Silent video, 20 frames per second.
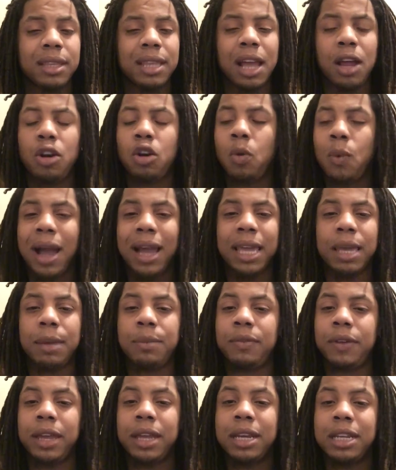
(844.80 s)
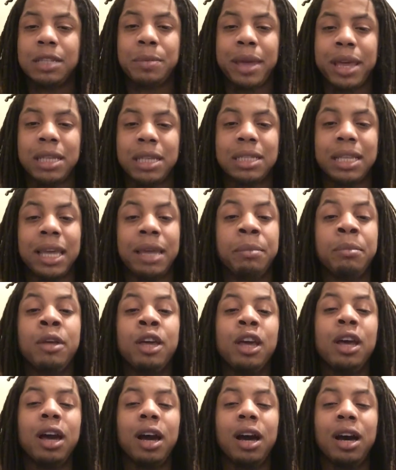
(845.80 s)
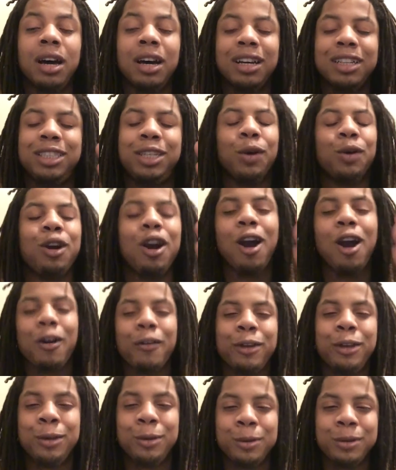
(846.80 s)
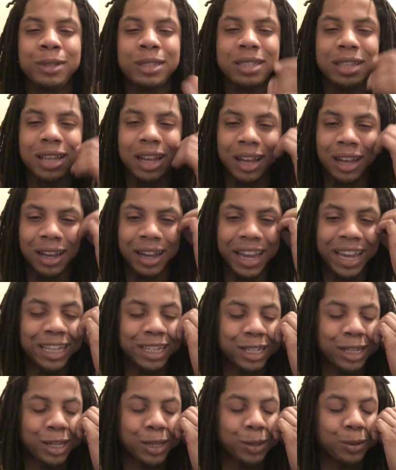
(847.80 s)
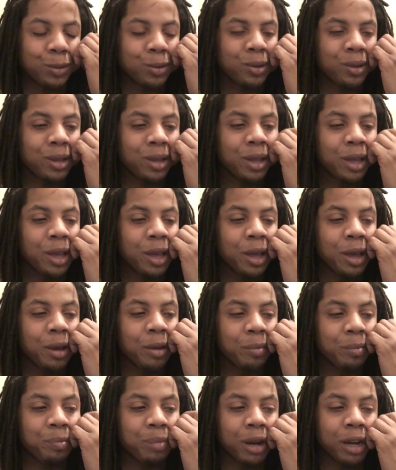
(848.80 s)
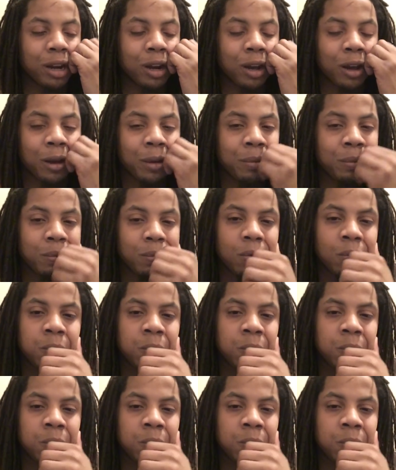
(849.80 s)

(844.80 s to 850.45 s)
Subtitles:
don't know why I keep forgetting this man's name. Chogaryu's HQ. But